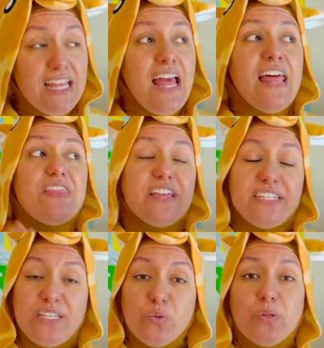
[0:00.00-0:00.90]
then He
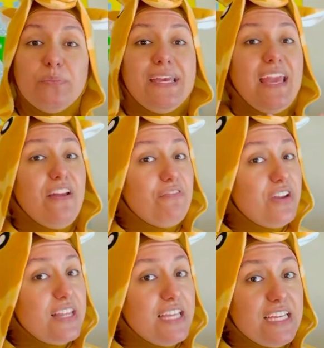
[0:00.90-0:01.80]
will make
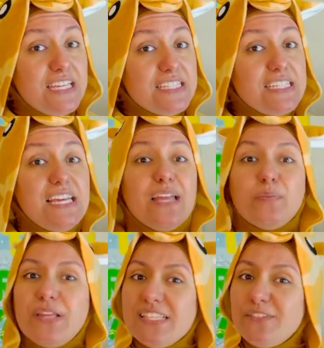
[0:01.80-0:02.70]
everything easy and
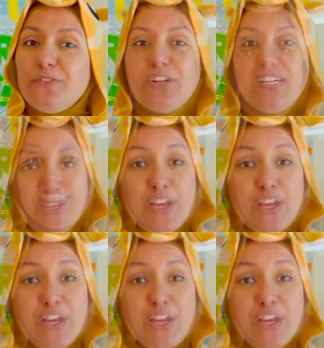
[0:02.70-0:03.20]
blessed for us.